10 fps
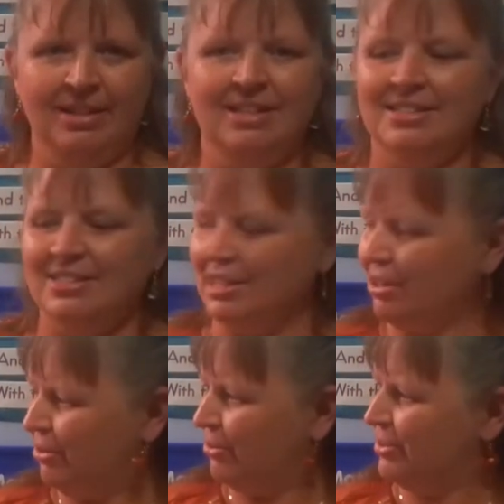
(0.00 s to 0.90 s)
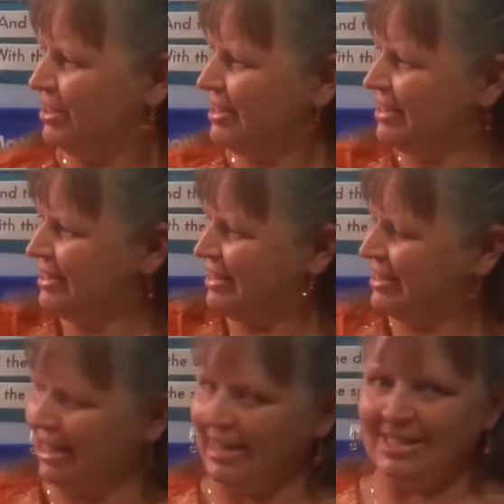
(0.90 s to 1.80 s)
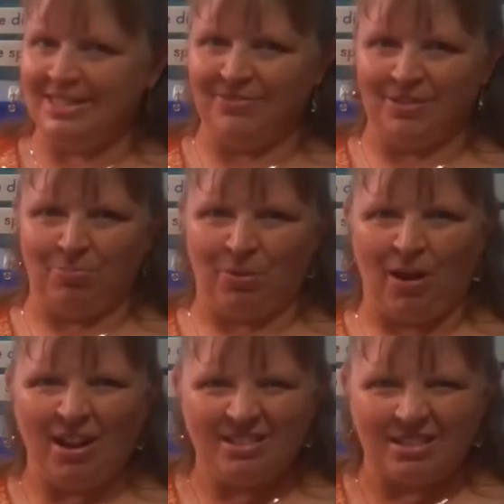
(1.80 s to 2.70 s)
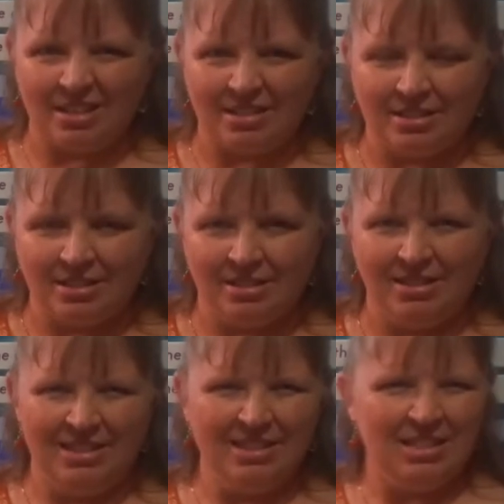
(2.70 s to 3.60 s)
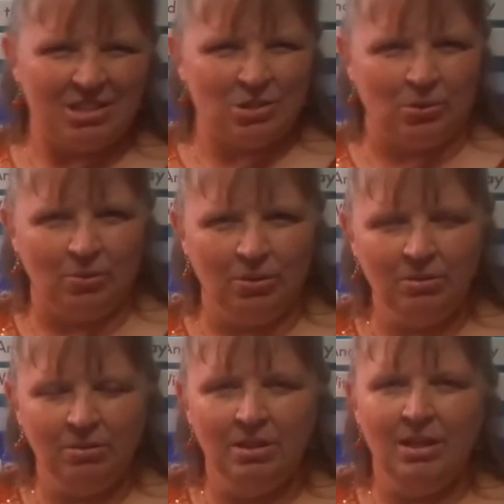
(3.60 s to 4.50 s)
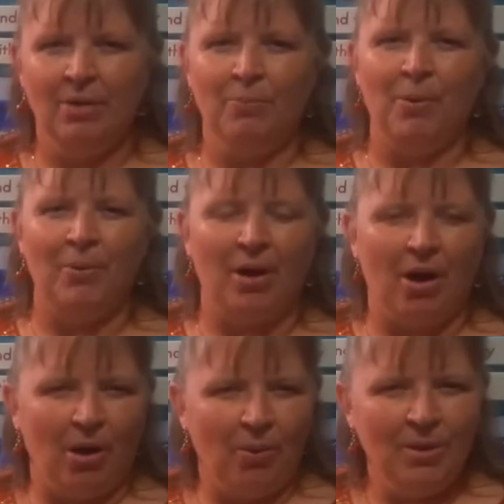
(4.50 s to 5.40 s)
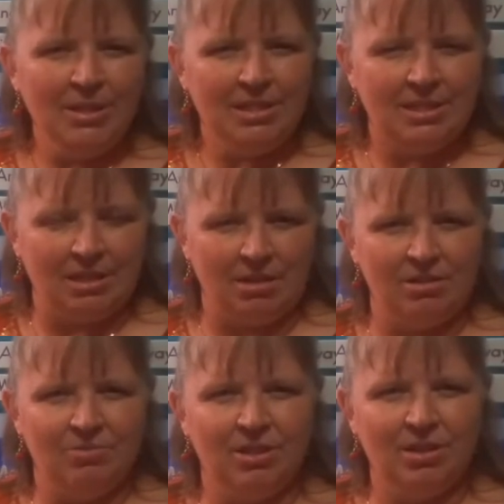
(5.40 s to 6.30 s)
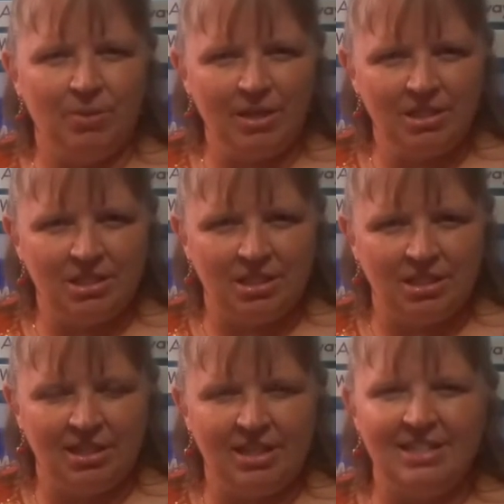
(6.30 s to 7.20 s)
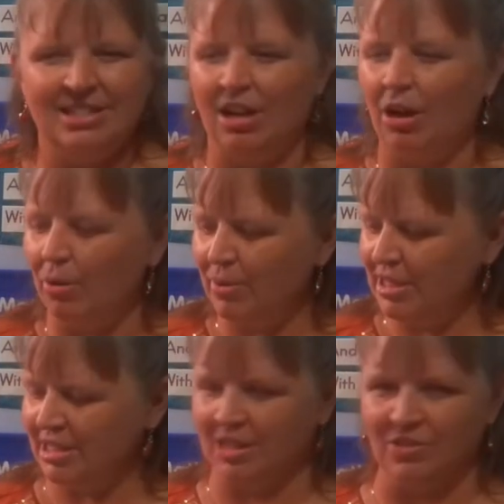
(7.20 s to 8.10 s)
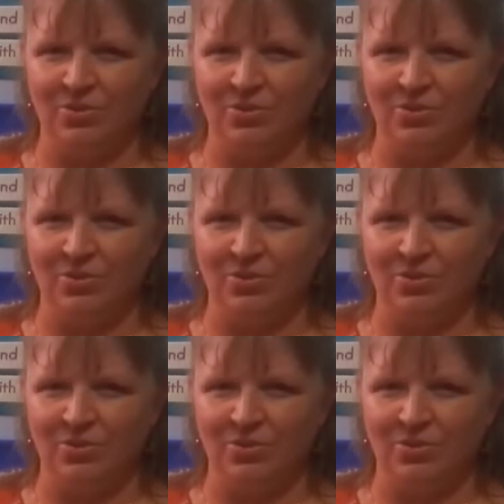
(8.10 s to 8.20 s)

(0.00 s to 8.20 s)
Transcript: So this is the scientific process. Isn't this cool? But it always starts with a question. It always starts with